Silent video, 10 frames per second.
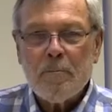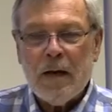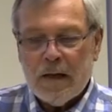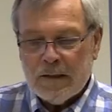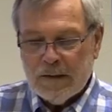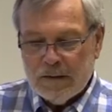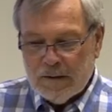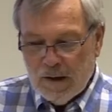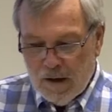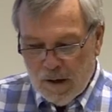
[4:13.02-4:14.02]
back in
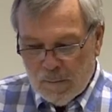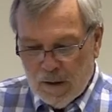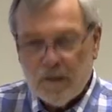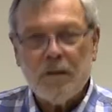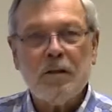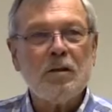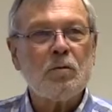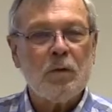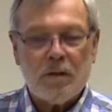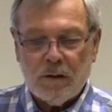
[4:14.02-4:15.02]
time on the
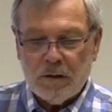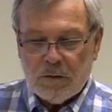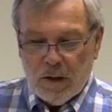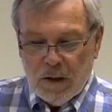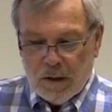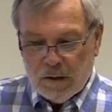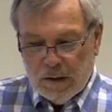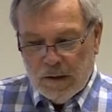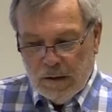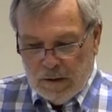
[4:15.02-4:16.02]
Switzerland Trail.
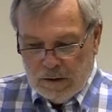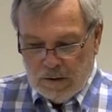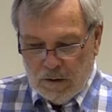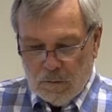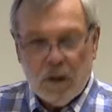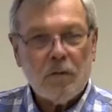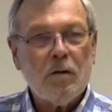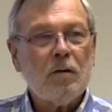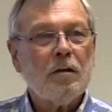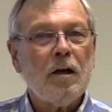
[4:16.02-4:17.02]
It's a
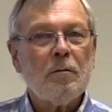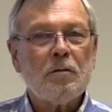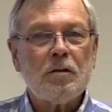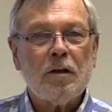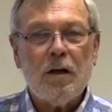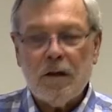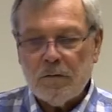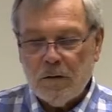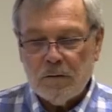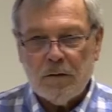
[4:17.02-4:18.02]
railroad that I'm sure a lot
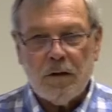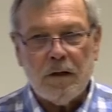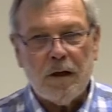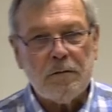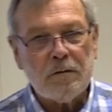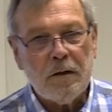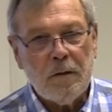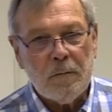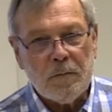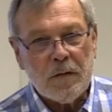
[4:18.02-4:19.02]
of you have heard of
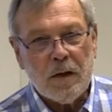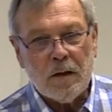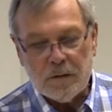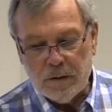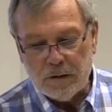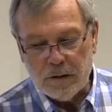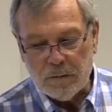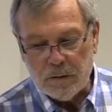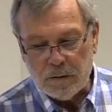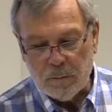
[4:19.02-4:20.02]
since it
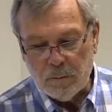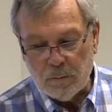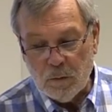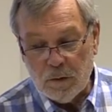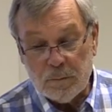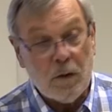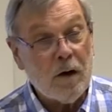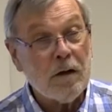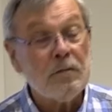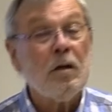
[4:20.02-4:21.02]
was an important
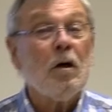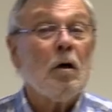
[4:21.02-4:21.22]
part of